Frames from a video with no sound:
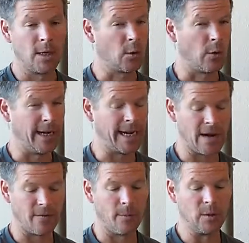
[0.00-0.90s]
So it kind
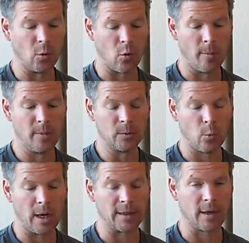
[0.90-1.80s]
of absorbs
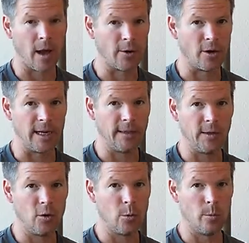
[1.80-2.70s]
what's underneath
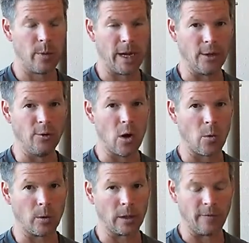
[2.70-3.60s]
you, but you
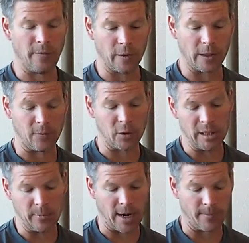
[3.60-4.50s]
don't really feel it if you
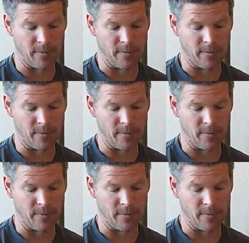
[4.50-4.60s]
sleep on it.